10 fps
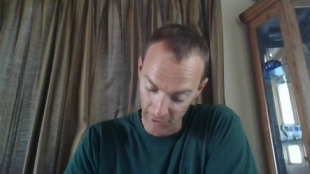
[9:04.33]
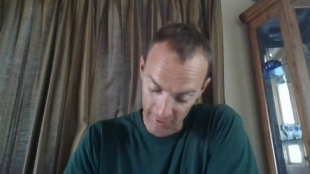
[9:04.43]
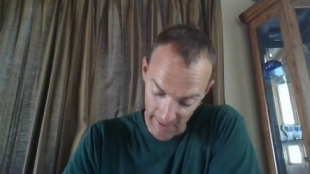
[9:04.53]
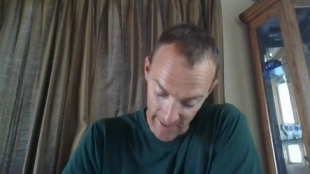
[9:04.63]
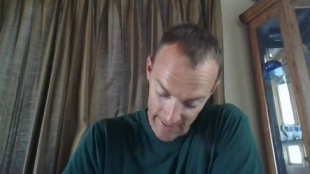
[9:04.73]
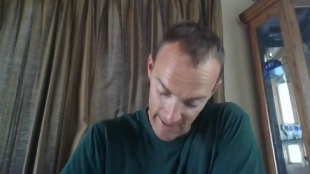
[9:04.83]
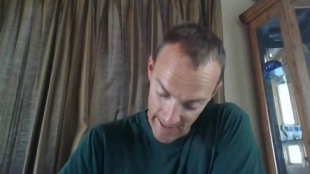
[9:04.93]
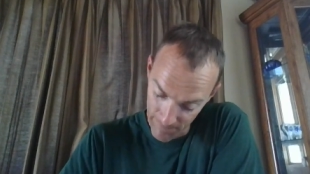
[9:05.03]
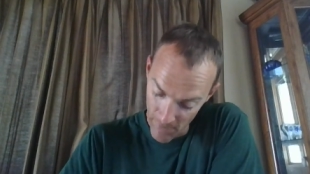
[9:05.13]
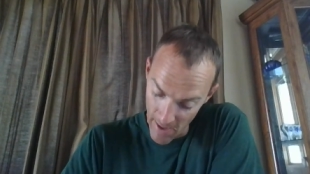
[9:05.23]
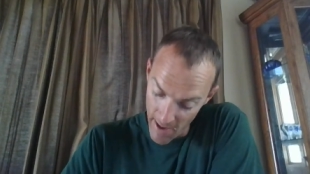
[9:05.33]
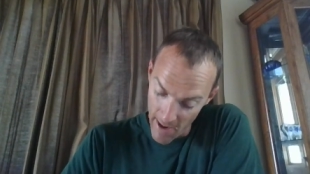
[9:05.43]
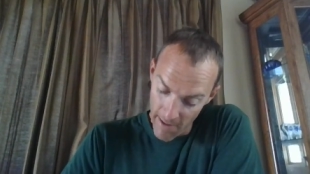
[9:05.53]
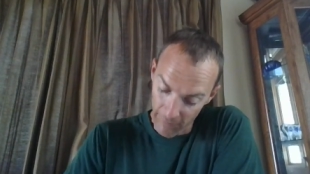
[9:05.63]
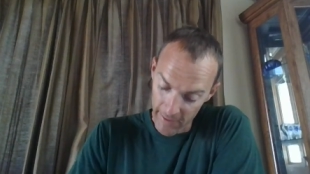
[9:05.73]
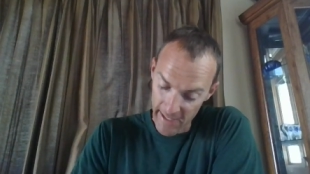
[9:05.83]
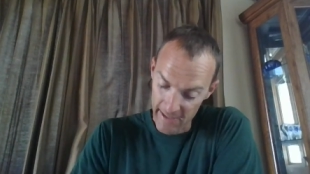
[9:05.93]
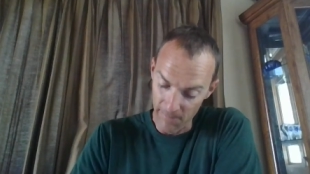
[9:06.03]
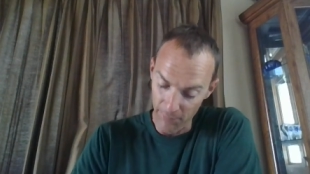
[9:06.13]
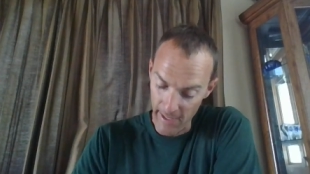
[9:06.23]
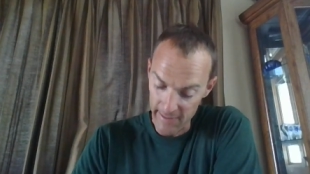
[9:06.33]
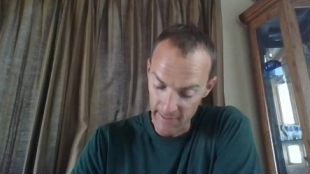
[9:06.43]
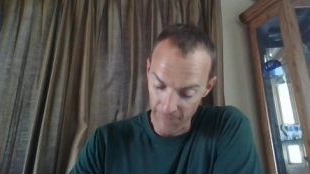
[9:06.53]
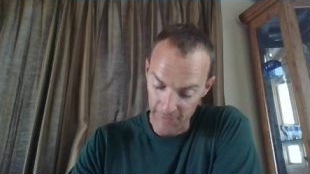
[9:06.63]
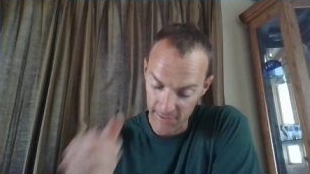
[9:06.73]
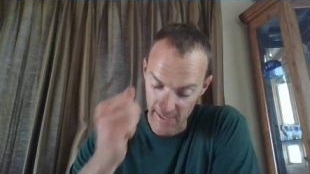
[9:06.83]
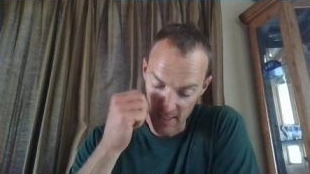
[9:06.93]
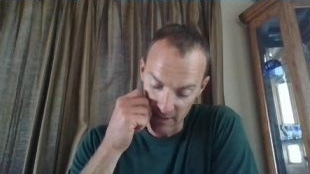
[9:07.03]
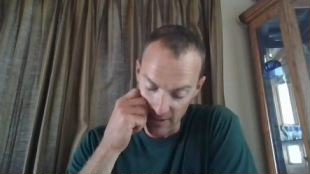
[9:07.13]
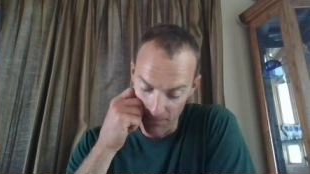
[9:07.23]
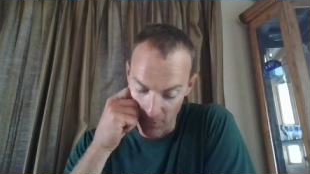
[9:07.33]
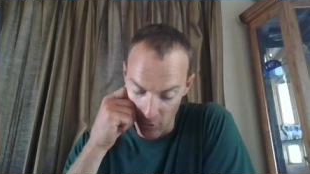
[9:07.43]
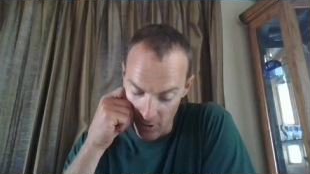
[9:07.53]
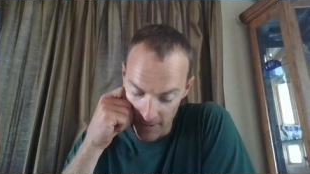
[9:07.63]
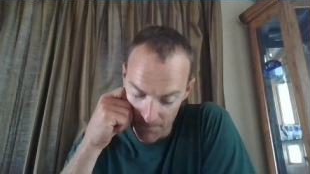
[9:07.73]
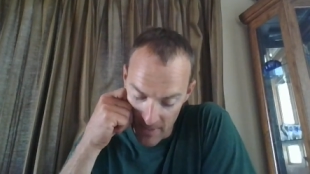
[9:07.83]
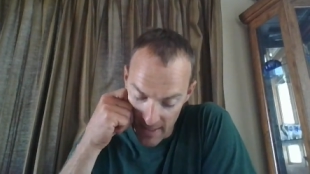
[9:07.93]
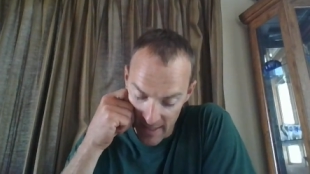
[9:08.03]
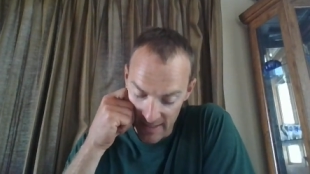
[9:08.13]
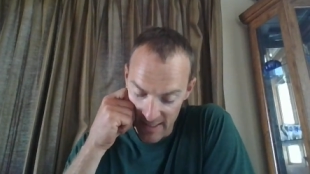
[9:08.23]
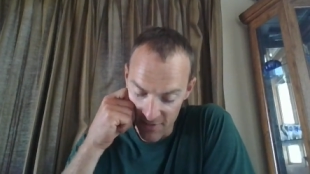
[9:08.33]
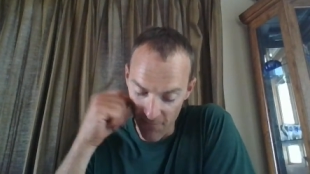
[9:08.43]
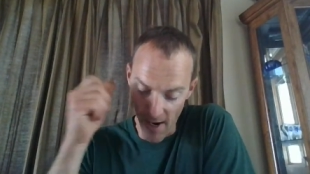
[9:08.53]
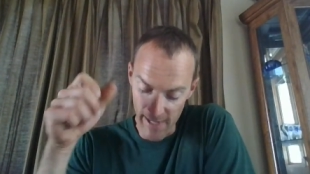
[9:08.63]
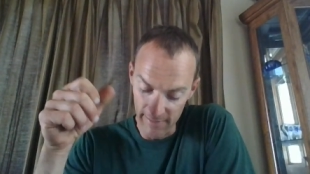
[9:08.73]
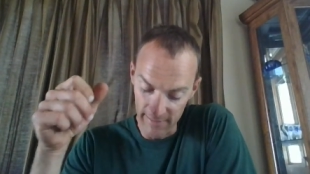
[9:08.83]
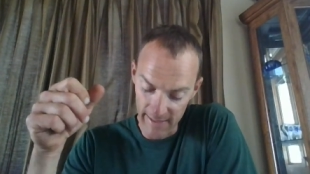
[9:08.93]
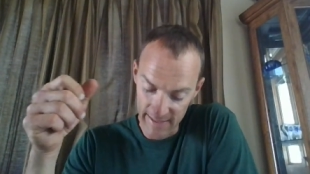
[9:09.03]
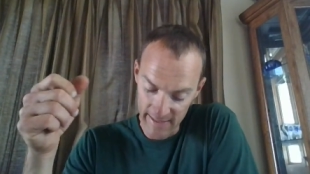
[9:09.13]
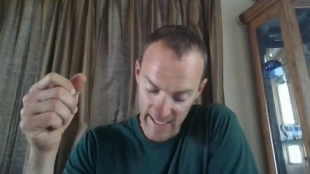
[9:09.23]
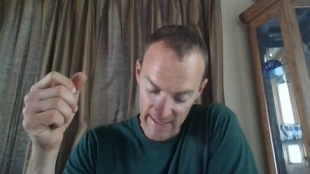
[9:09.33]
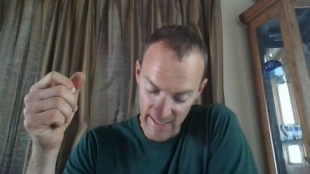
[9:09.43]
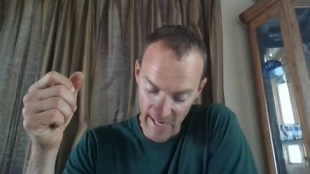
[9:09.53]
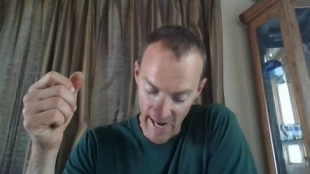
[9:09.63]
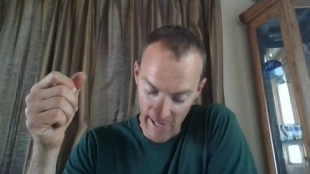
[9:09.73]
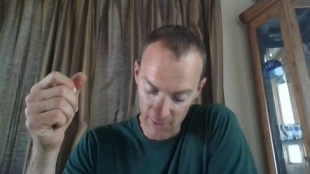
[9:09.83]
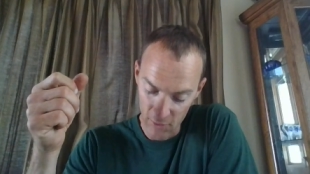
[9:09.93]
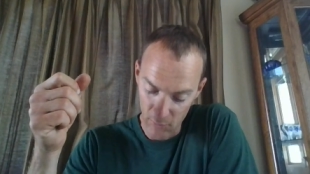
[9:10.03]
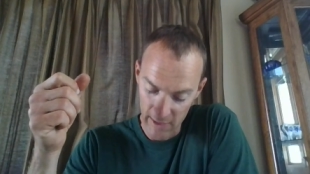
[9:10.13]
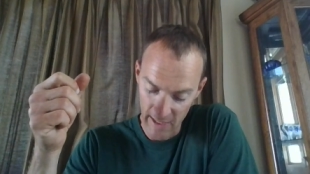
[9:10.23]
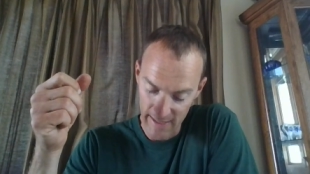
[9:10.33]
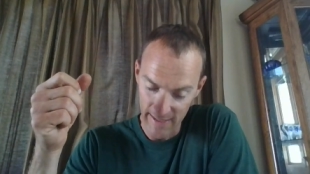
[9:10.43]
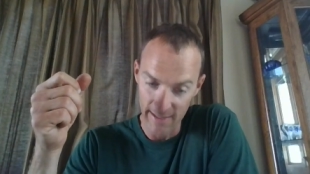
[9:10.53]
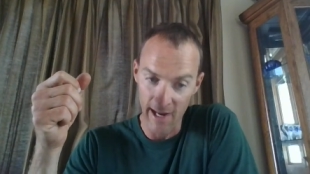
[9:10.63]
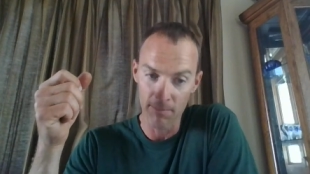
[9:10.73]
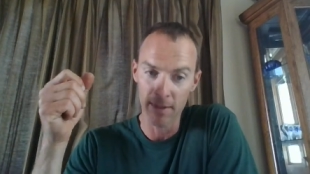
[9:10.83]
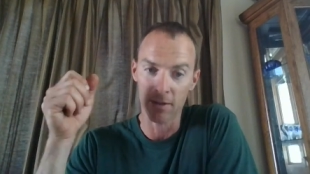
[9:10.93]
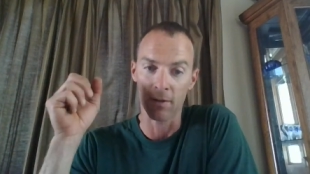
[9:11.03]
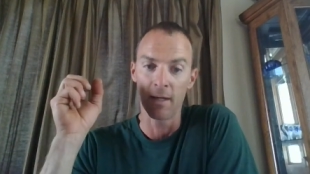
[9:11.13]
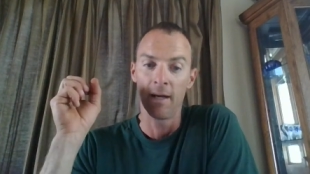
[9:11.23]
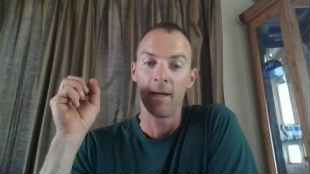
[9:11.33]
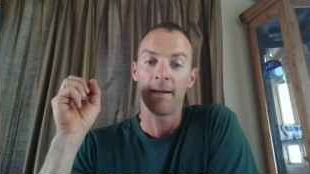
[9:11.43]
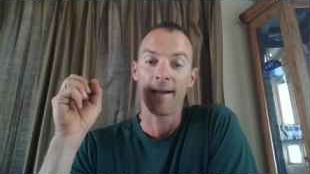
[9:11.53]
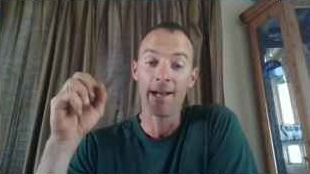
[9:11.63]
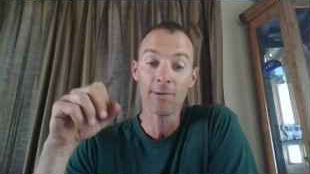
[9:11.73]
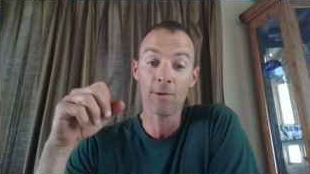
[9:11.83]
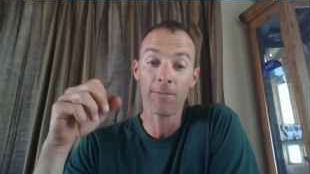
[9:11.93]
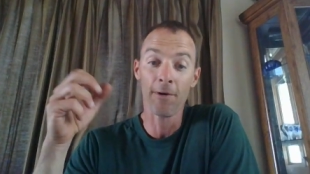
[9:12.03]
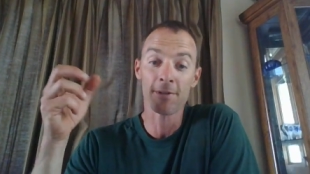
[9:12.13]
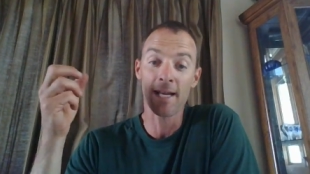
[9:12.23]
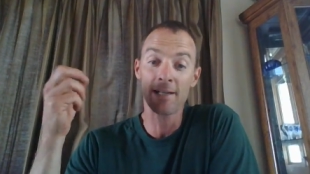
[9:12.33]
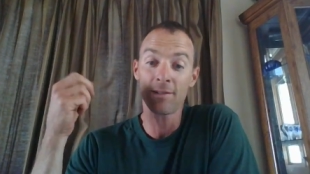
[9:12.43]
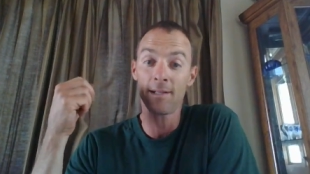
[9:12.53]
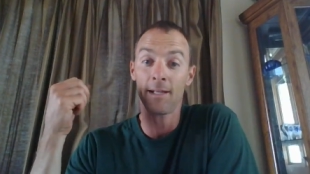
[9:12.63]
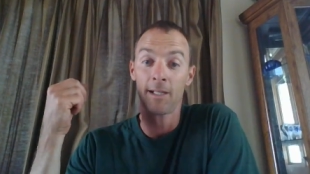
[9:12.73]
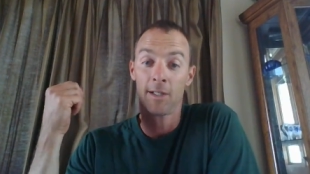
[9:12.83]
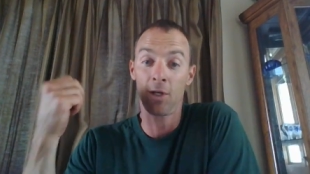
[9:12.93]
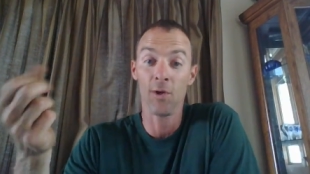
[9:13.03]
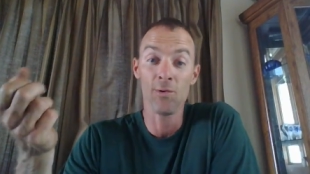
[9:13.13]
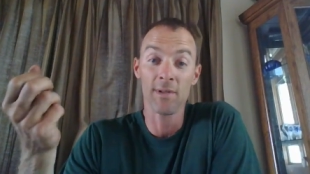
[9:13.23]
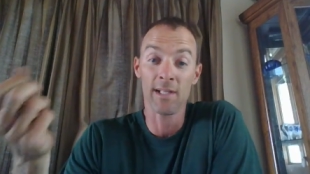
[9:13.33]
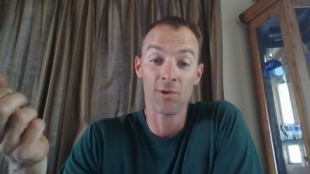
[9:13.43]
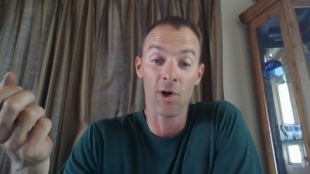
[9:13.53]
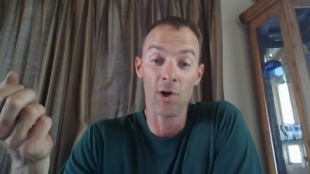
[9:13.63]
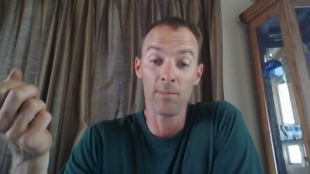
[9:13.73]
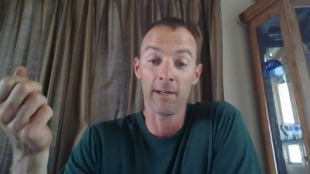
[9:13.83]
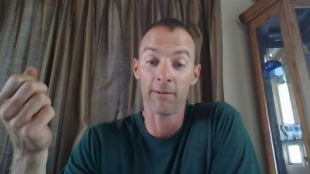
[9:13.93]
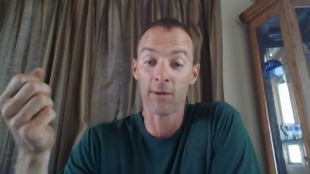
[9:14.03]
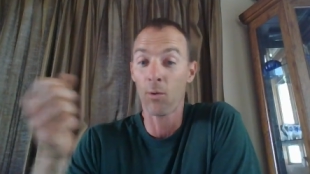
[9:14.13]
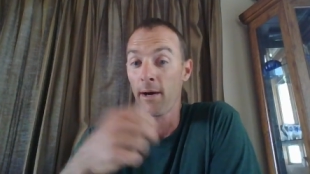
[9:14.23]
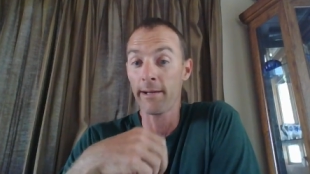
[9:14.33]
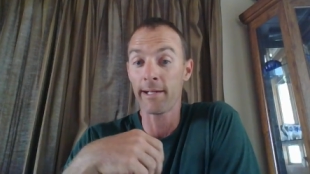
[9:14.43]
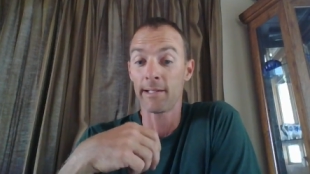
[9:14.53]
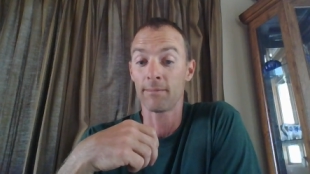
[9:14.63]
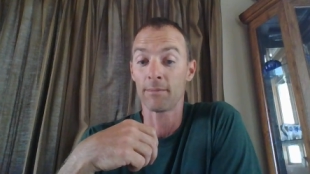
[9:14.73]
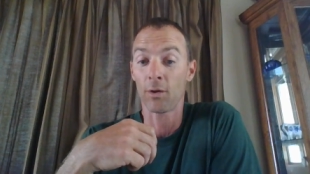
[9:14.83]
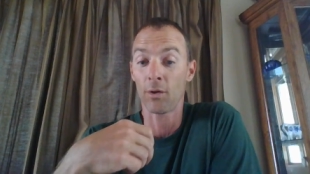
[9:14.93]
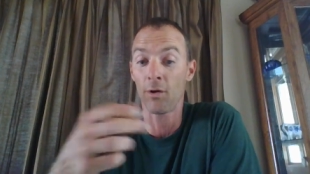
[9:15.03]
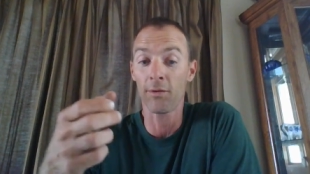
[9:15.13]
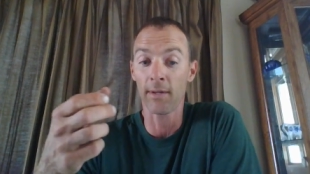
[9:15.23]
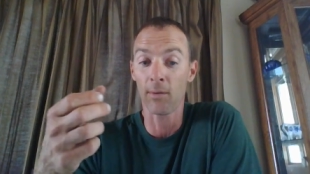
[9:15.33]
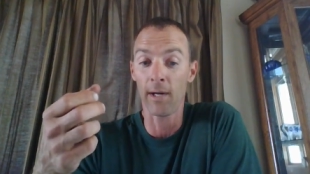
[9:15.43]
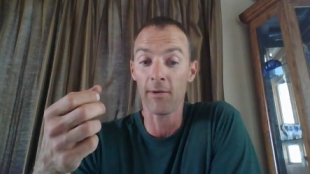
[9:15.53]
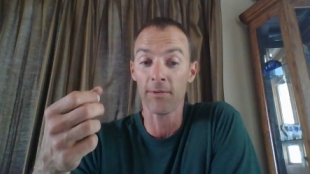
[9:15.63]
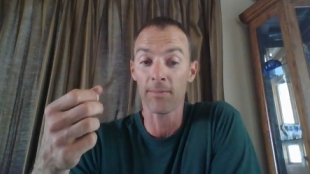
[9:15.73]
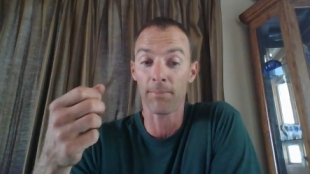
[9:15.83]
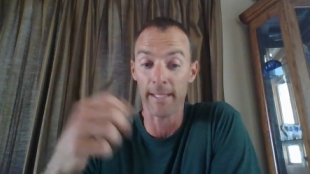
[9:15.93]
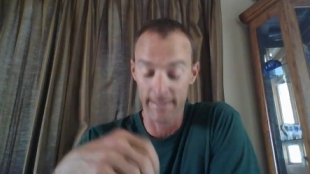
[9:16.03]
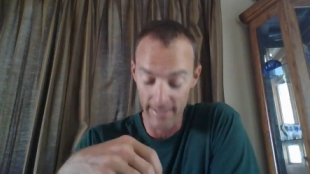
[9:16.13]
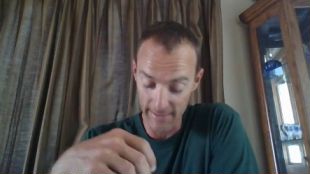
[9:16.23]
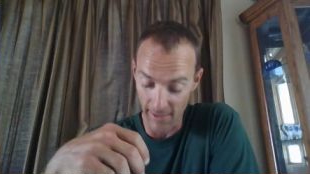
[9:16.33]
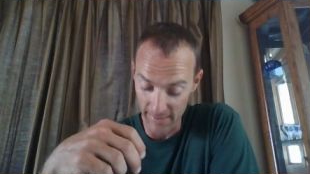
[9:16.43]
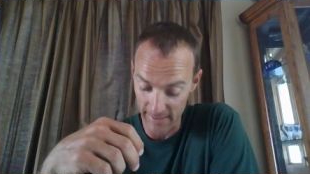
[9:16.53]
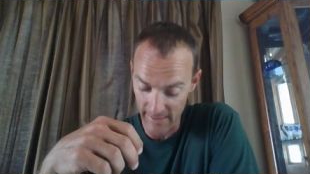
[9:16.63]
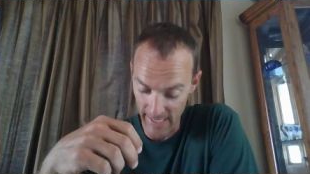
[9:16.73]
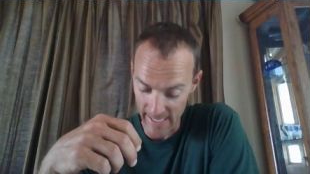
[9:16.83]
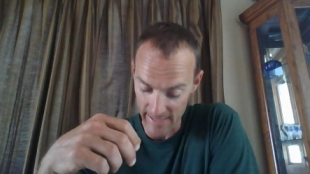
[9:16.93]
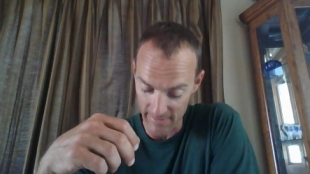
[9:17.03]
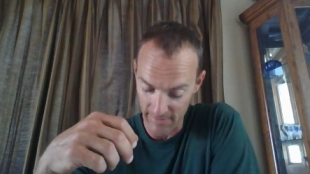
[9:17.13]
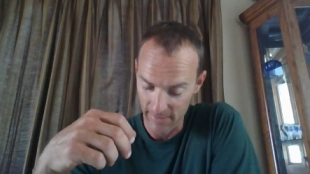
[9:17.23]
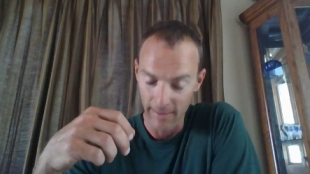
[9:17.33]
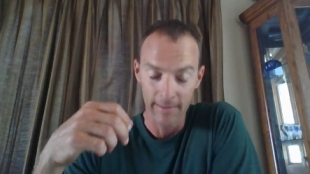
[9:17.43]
Verse 19 For he has oppressed and forsaken the poor, and he has violently seized a house which he did not build. Now, Zophar is actually accusing Job of acquiring earthly wealth by dishonest gains.